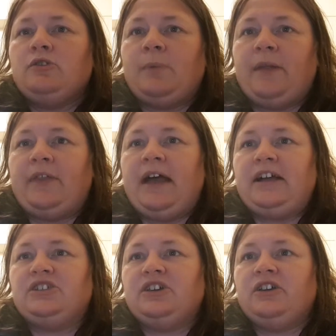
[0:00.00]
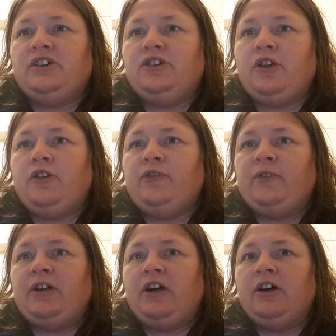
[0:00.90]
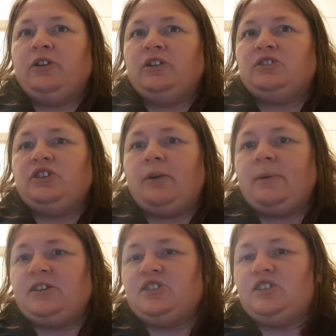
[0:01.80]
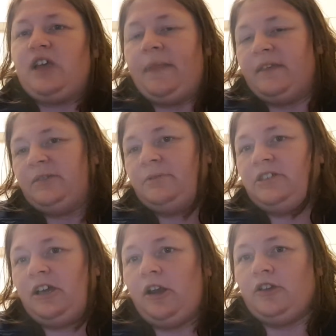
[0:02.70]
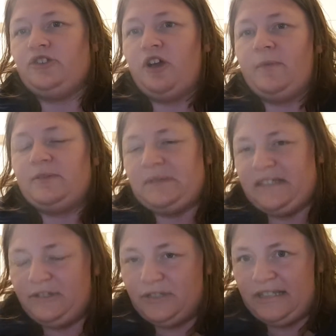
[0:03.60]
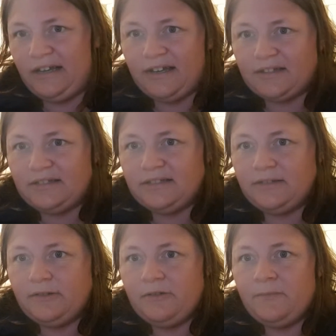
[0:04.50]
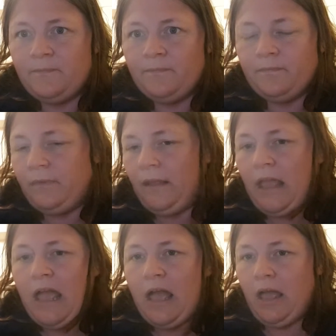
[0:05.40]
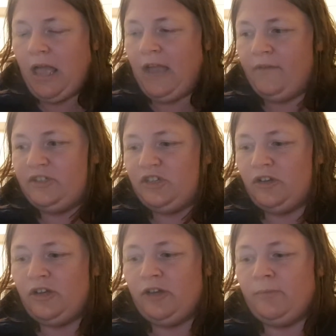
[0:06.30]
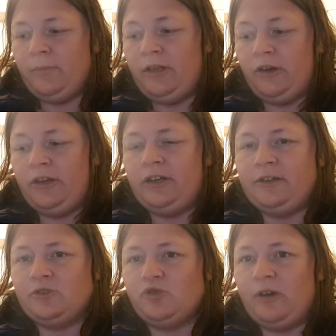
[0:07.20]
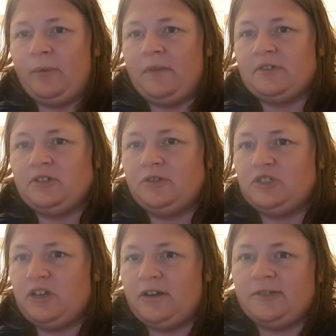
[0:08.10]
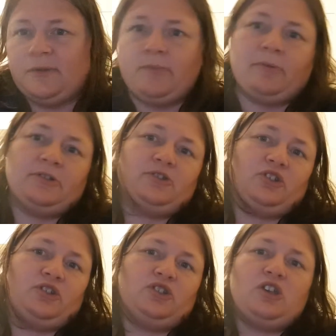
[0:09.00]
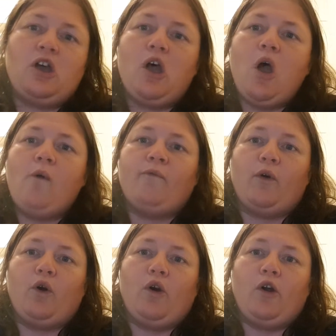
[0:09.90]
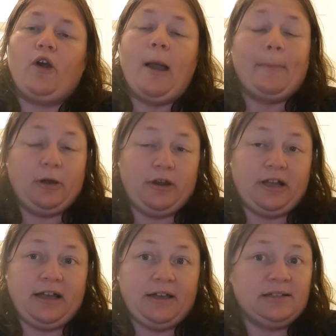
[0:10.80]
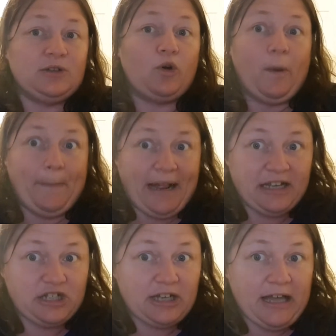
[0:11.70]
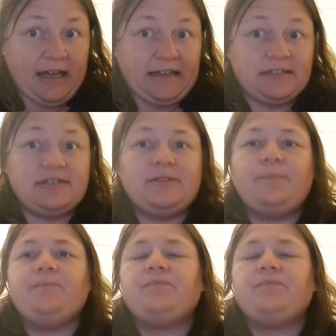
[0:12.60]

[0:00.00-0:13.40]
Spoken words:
But they had to, regardless, because at this particular time, this was a new science. Every time, in history, when there's a new science being produced for a murder case or a major case,